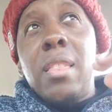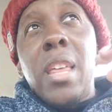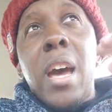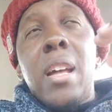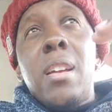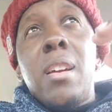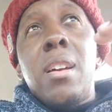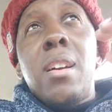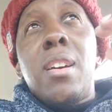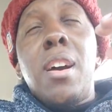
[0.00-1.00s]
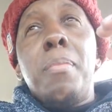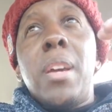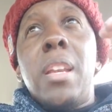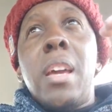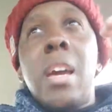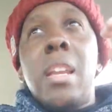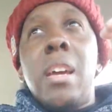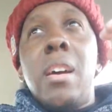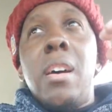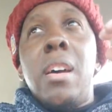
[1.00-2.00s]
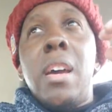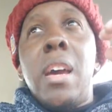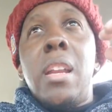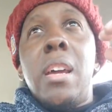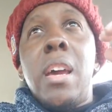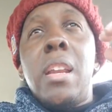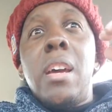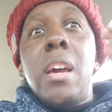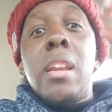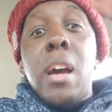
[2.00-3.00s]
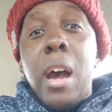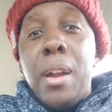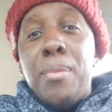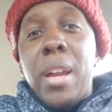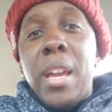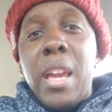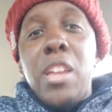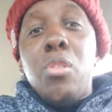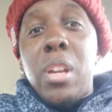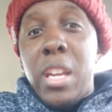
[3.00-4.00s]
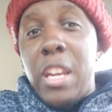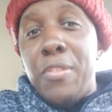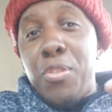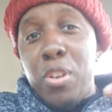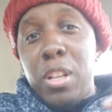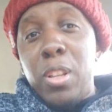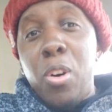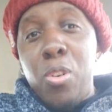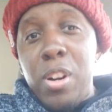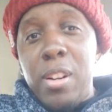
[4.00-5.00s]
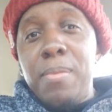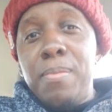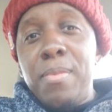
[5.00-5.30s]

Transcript: that come in at a higher rate, and you can get it for a lower